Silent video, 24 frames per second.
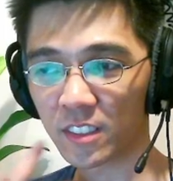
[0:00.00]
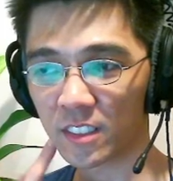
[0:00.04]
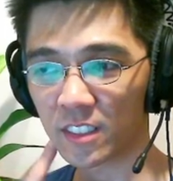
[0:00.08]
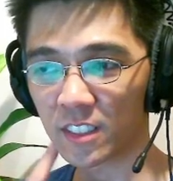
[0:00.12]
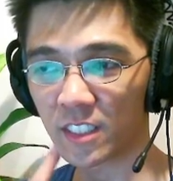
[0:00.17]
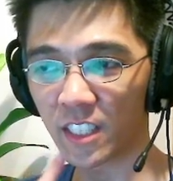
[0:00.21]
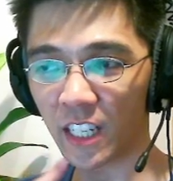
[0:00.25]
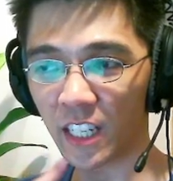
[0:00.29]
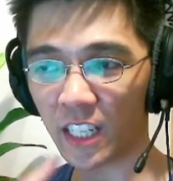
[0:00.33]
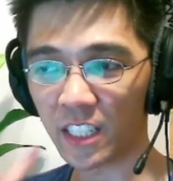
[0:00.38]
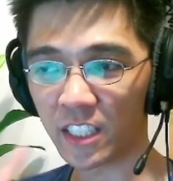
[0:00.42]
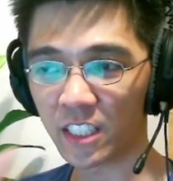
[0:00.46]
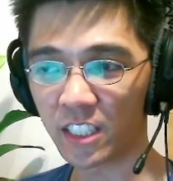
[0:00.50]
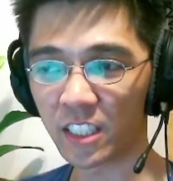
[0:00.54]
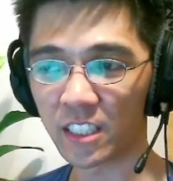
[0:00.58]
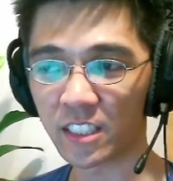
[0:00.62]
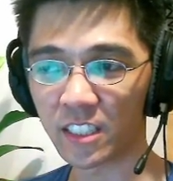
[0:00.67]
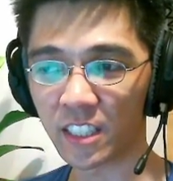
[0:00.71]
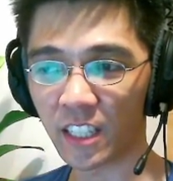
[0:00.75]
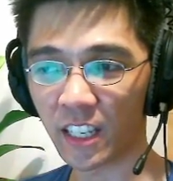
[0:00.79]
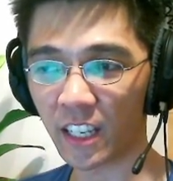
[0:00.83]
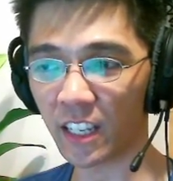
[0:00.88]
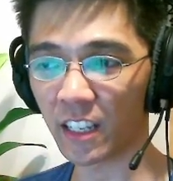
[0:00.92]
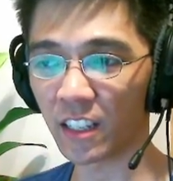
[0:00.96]
change
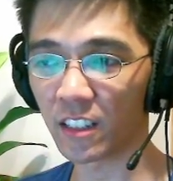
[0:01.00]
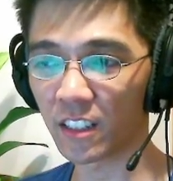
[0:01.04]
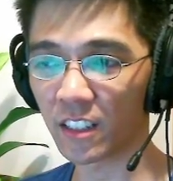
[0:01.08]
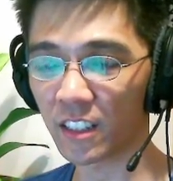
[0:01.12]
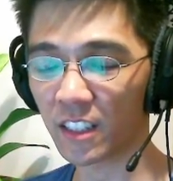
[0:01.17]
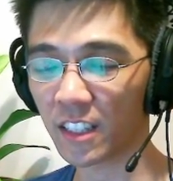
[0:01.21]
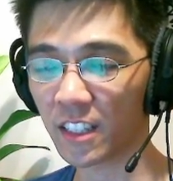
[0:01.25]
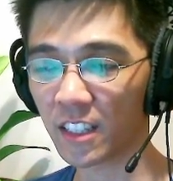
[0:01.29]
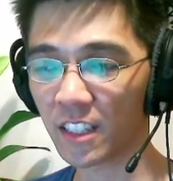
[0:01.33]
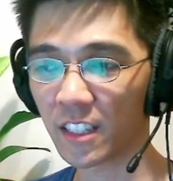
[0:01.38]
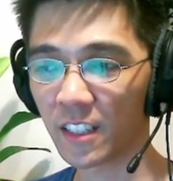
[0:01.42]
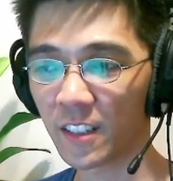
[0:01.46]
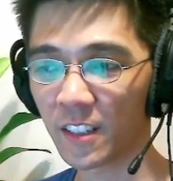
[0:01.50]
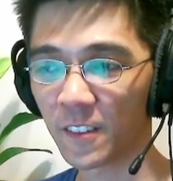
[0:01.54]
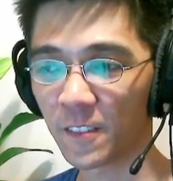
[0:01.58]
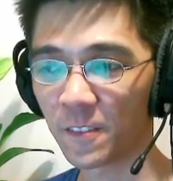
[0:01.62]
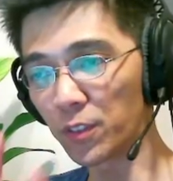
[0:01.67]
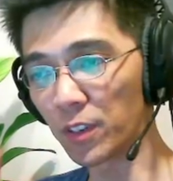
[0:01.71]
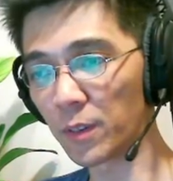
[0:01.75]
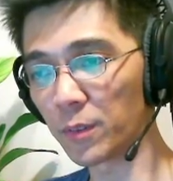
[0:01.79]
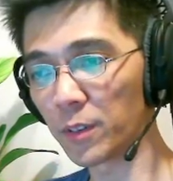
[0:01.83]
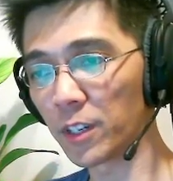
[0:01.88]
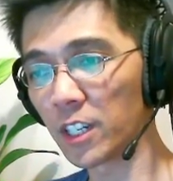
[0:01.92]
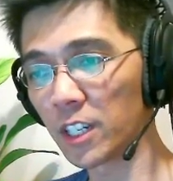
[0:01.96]
his health
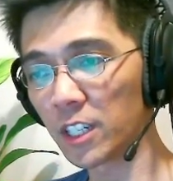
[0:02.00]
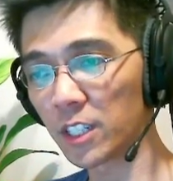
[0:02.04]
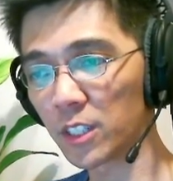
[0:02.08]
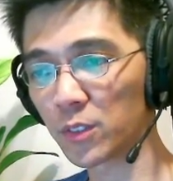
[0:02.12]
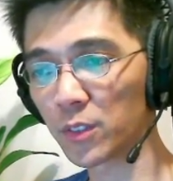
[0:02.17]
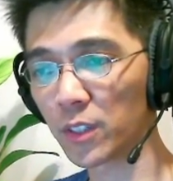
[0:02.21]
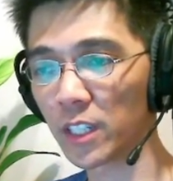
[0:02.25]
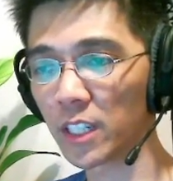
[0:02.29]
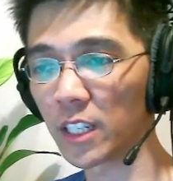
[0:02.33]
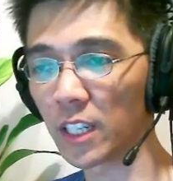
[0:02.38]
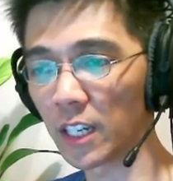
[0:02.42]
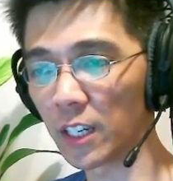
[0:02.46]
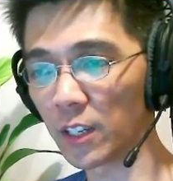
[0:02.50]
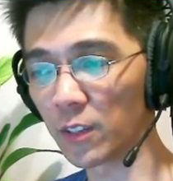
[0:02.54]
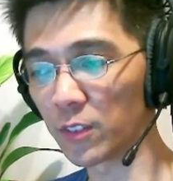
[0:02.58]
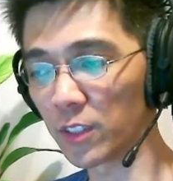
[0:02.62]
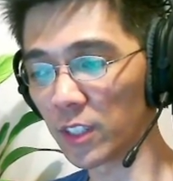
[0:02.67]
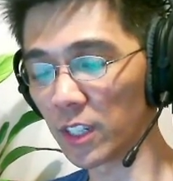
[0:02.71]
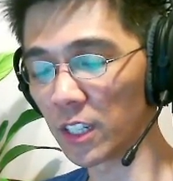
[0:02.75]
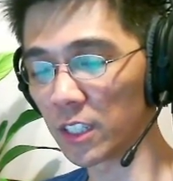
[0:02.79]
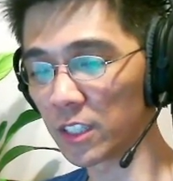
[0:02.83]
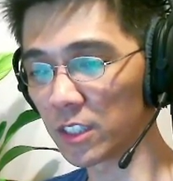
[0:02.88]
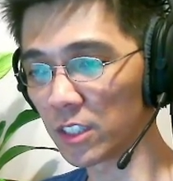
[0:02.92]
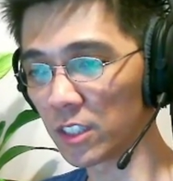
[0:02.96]
from 100,
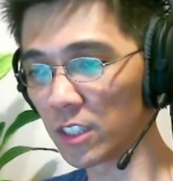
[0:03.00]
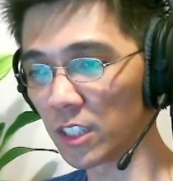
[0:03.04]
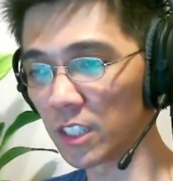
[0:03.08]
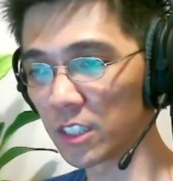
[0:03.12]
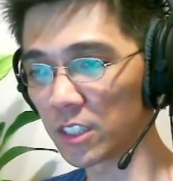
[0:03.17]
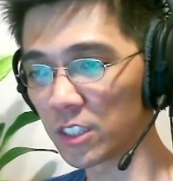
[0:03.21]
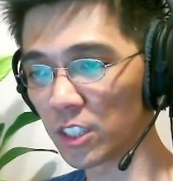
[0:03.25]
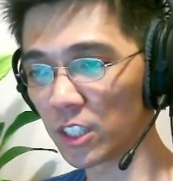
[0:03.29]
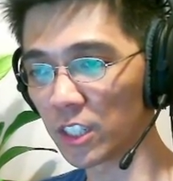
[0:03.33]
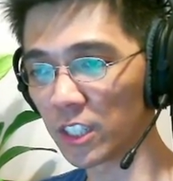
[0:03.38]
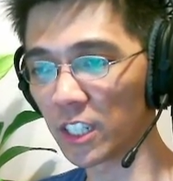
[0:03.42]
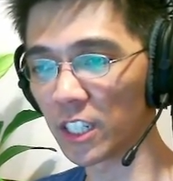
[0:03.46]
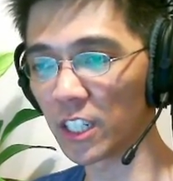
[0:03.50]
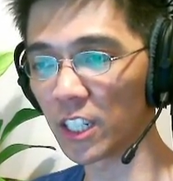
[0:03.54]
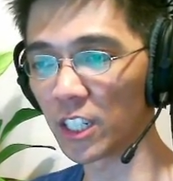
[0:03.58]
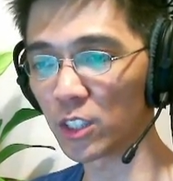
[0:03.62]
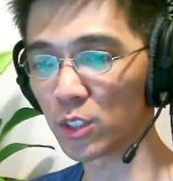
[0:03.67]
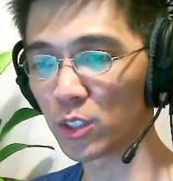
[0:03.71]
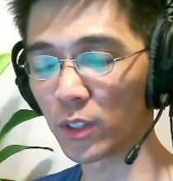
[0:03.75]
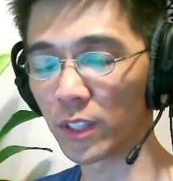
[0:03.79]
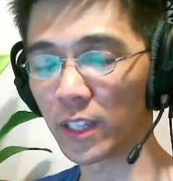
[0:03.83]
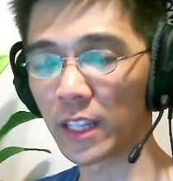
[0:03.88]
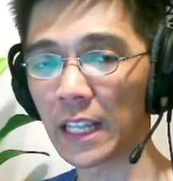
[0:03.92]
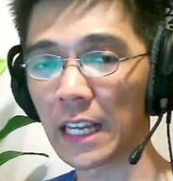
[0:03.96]
I turn it
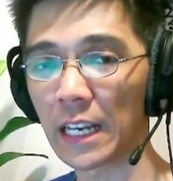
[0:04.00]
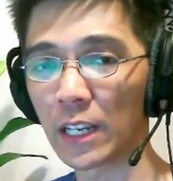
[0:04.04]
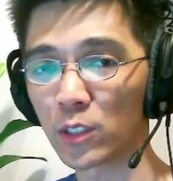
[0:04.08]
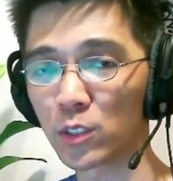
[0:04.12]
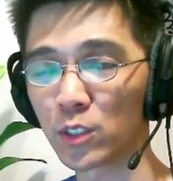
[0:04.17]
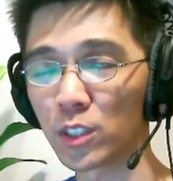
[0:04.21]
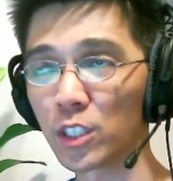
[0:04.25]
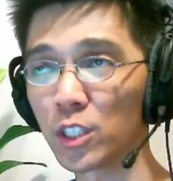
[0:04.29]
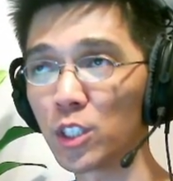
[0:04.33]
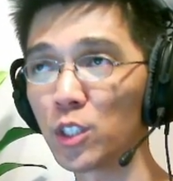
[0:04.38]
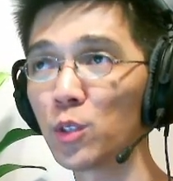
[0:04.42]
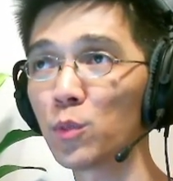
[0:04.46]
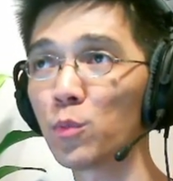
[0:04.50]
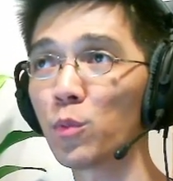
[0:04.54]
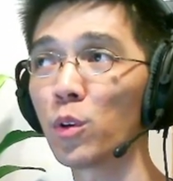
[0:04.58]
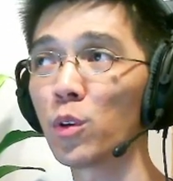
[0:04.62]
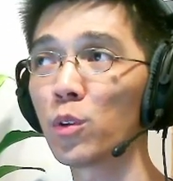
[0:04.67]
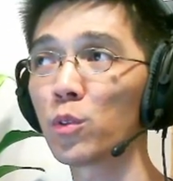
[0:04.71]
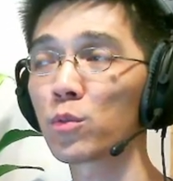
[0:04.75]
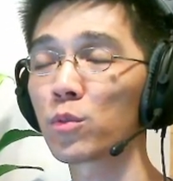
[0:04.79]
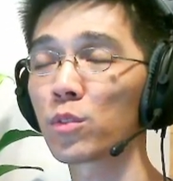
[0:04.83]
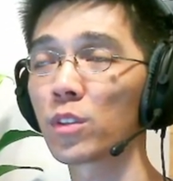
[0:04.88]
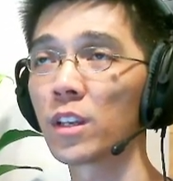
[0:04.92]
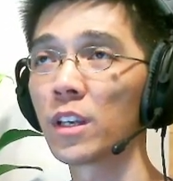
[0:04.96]
into 1,000. You
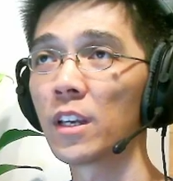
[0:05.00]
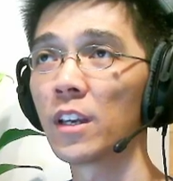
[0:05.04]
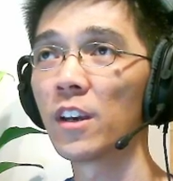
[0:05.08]
won't.